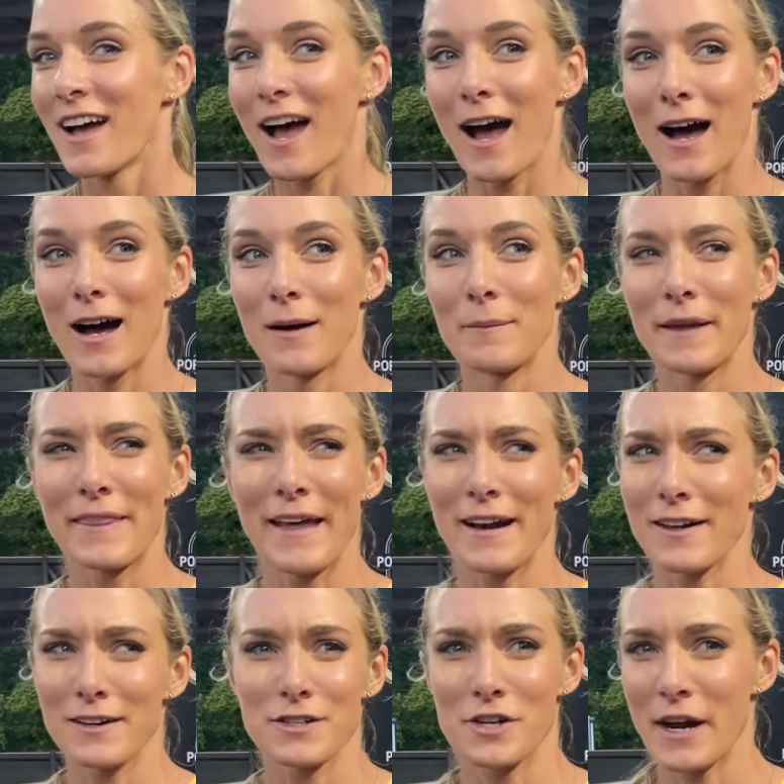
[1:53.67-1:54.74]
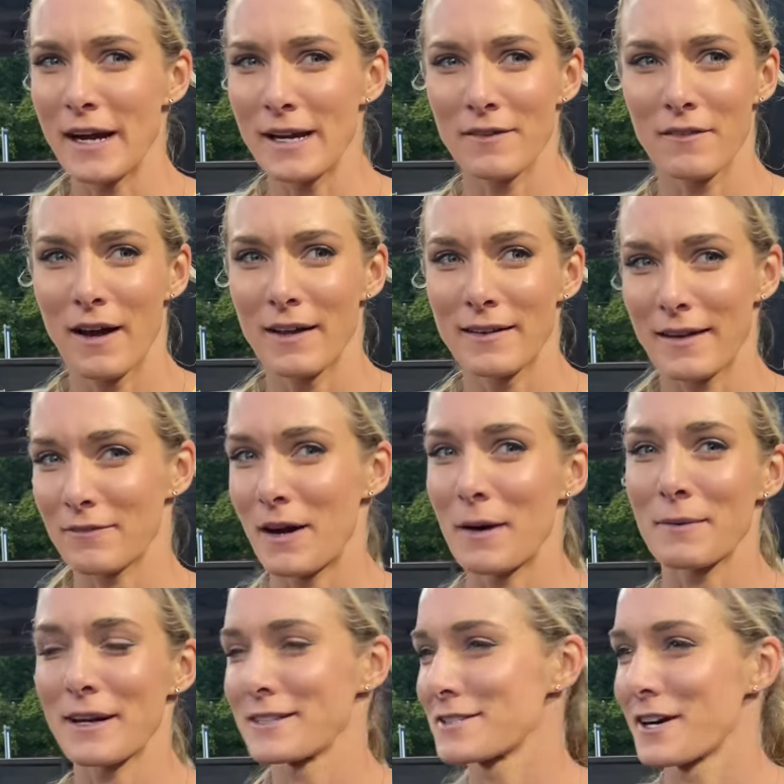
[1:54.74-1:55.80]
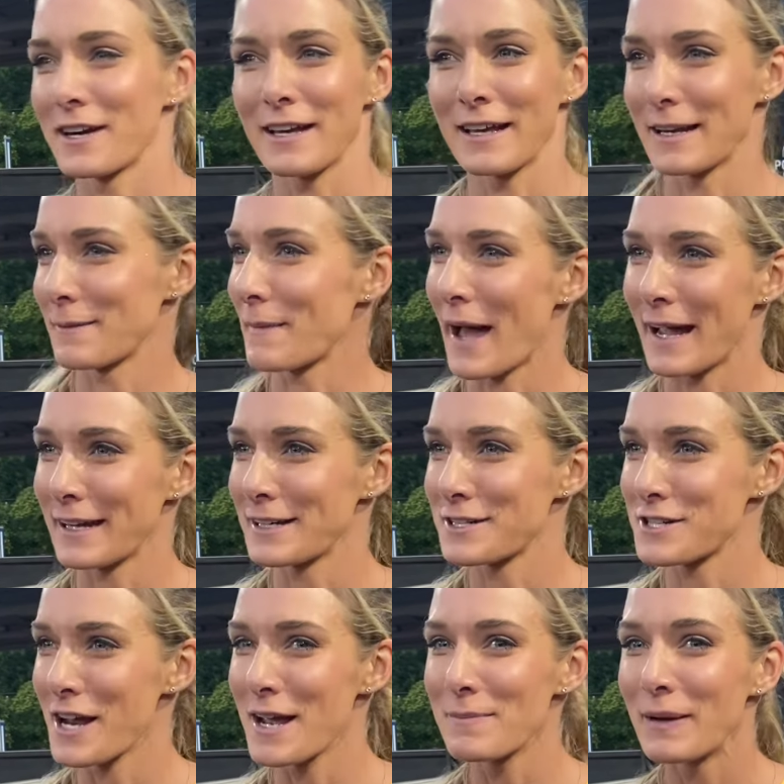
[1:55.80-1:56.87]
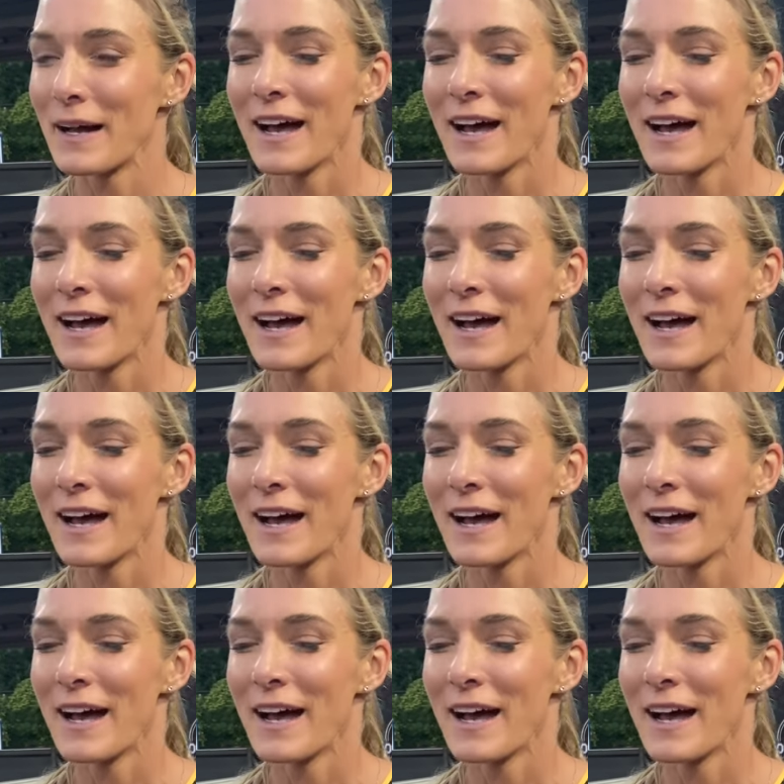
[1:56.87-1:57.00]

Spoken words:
And then on a training run, like right when I started getting back into shape,